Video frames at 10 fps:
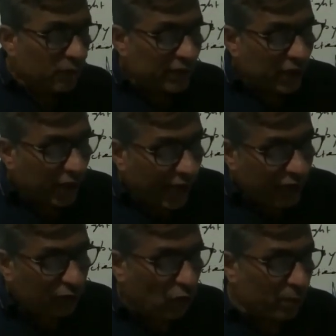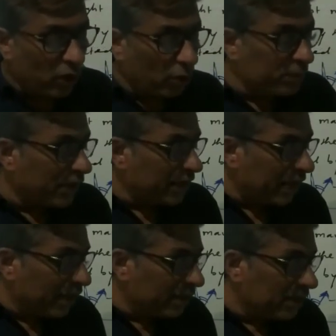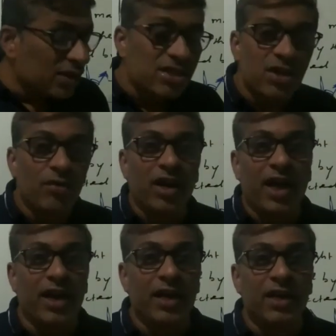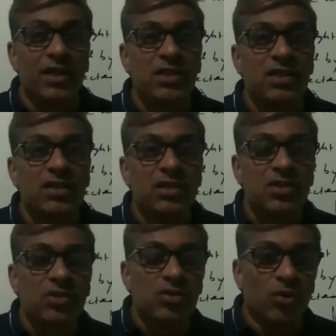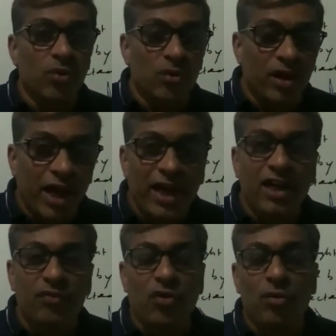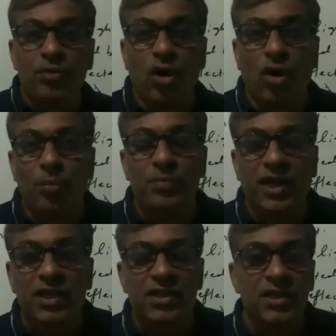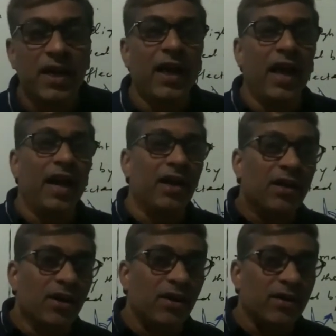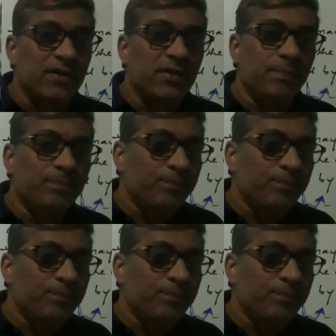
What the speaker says: When the light from an object enters our eyes, so light from the objects enters